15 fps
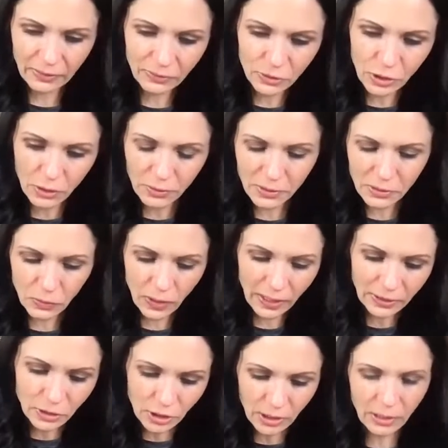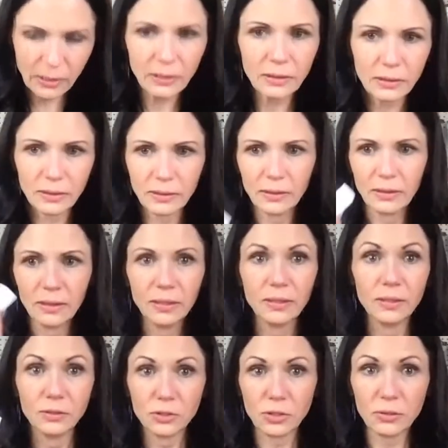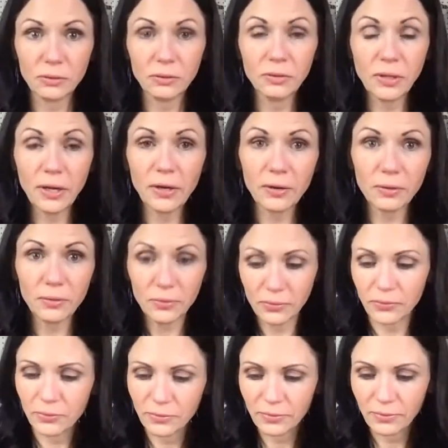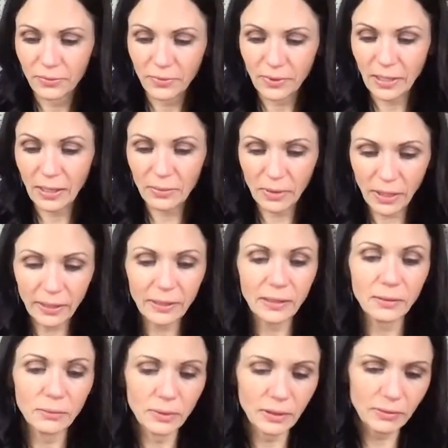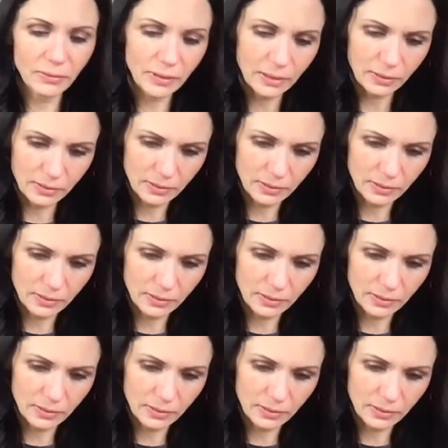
And if Joe is watching, Joe, you know, I'm not getting rid of it